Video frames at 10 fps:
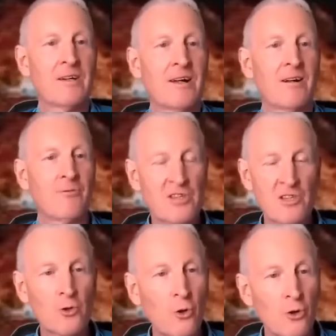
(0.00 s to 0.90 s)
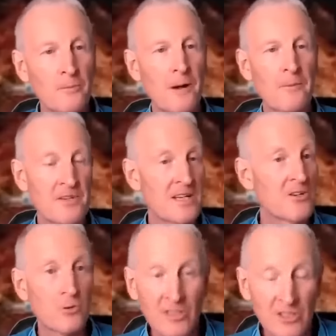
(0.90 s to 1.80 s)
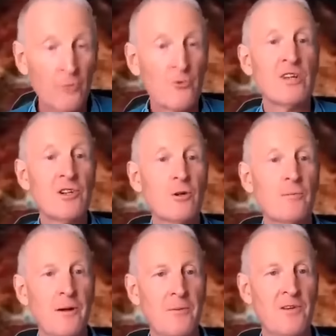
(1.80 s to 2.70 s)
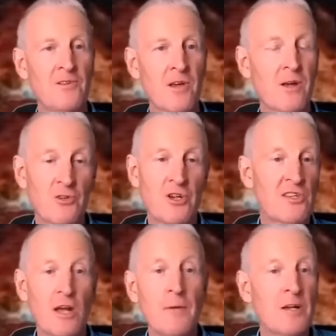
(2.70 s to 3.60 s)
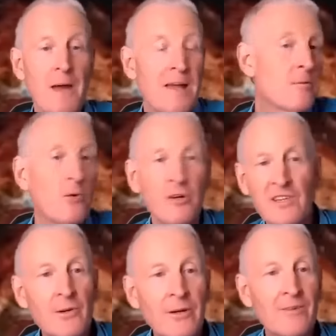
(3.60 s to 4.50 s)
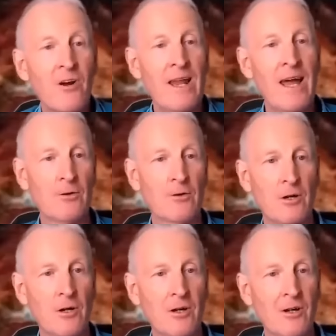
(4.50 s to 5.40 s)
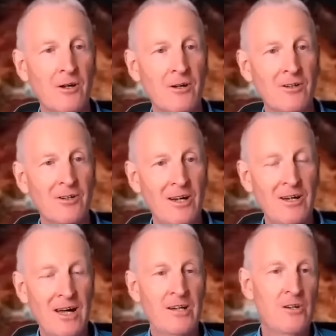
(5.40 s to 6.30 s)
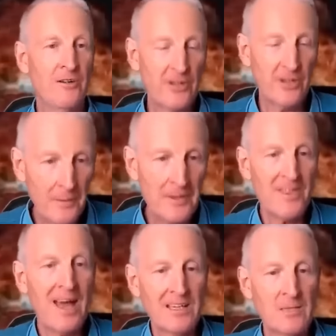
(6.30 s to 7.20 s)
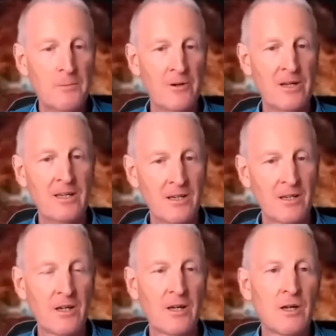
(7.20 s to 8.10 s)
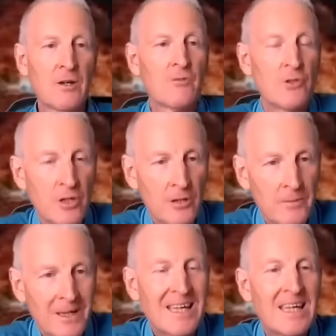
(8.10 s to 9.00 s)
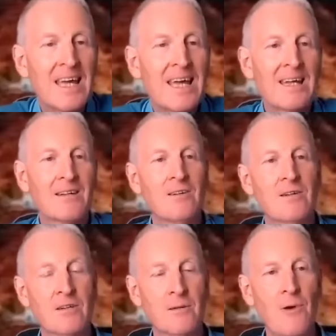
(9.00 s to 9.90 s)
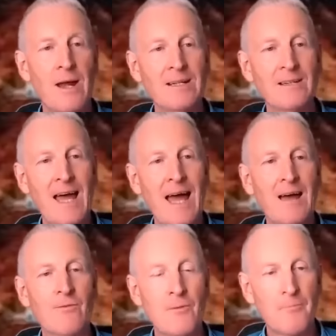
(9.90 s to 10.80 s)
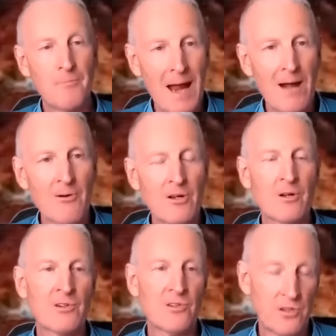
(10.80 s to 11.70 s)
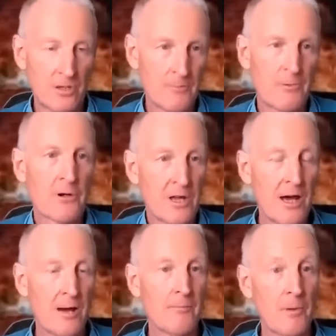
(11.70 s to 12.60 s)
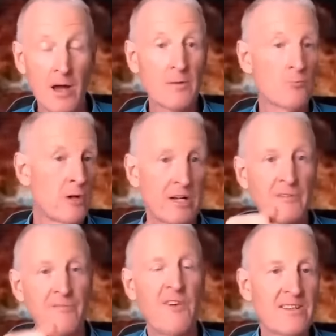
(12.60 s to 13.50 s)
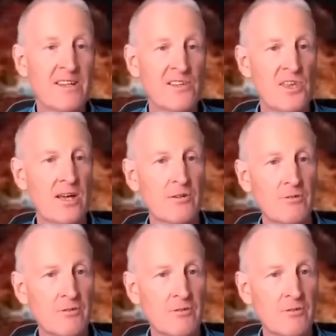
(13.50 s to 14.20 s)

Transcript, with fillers: uh, restored purpose into its original purpose, which is so much better than what it's doing right now. You know, and if you come in that spirit, you can begin to break down the barriers that are put up by we're going to fight this thing